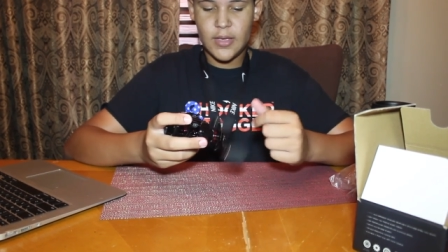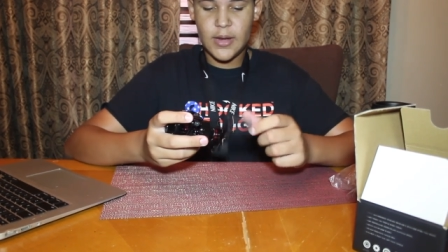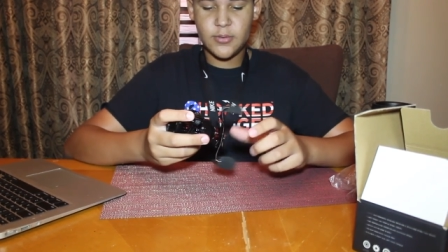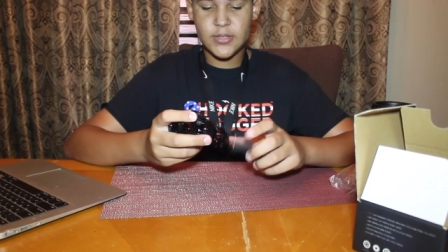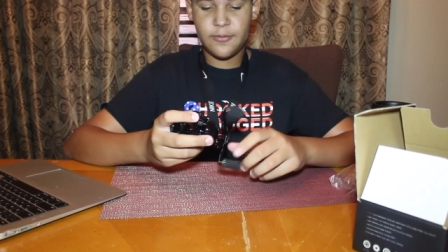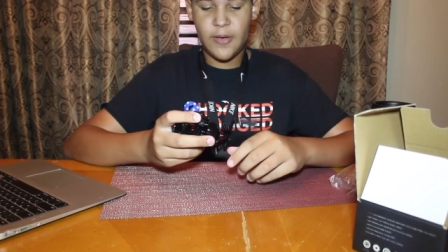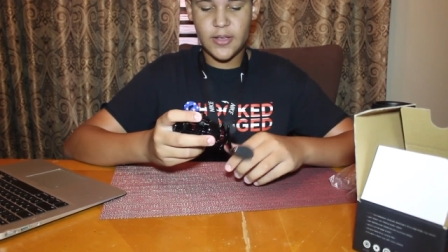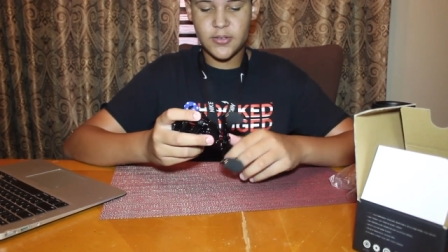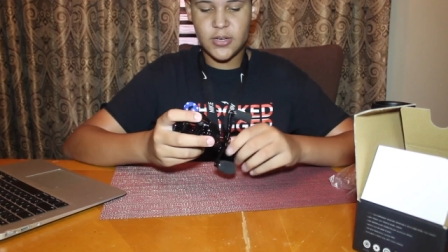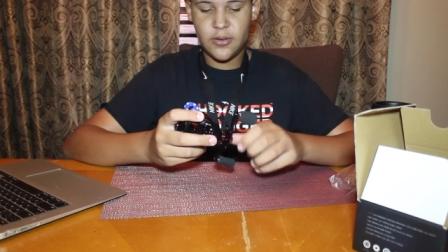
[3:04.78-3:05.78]
And it was a
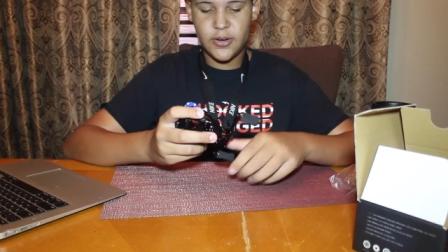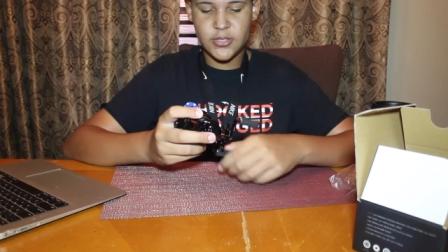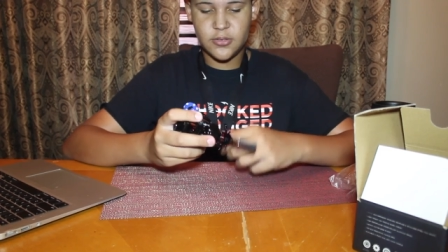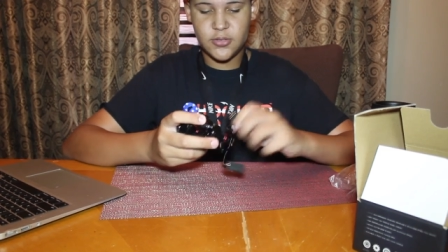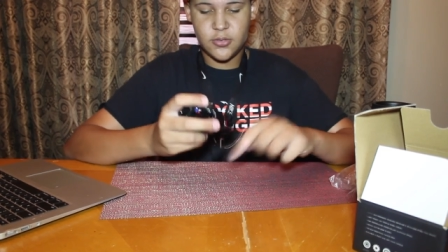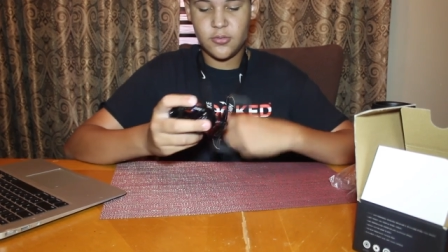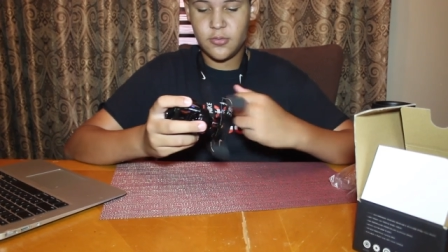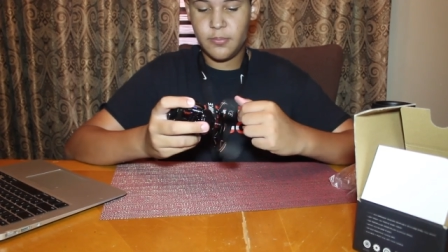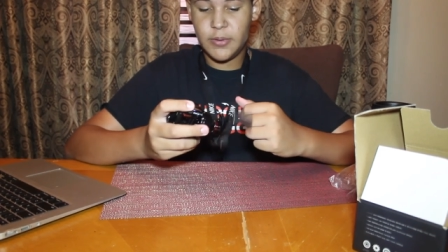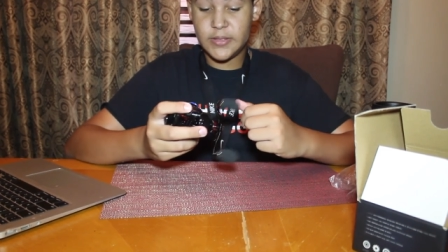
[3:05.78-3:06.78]
faster gear ratio too.
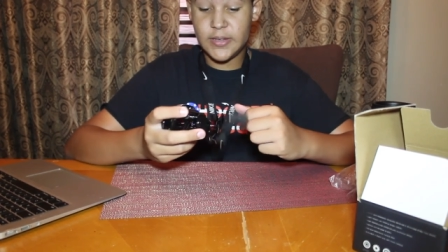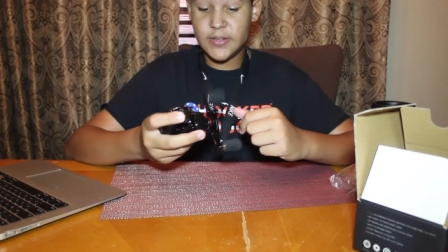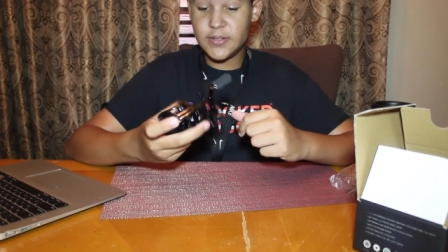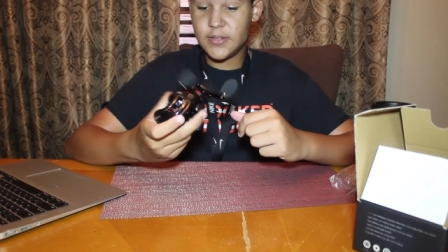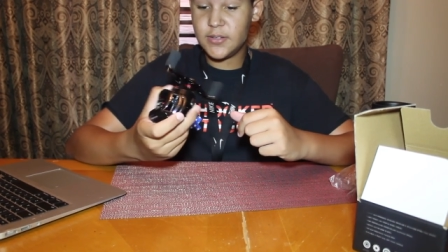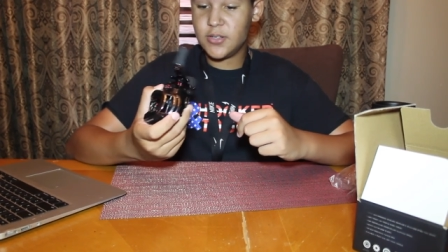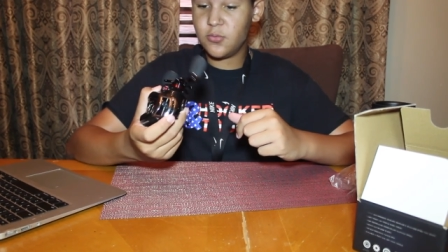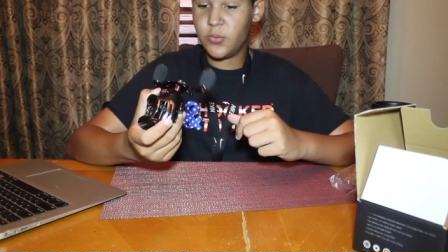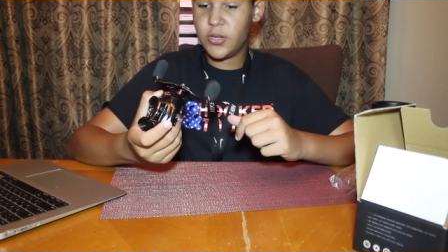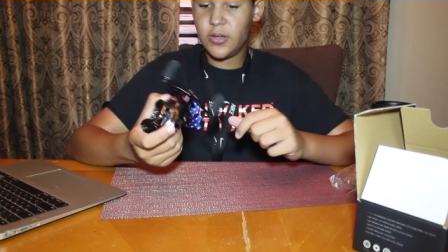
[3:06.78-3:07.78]
But this is
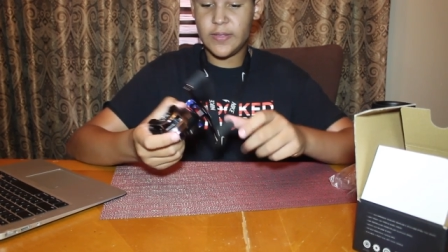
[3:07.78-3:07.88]
this reel,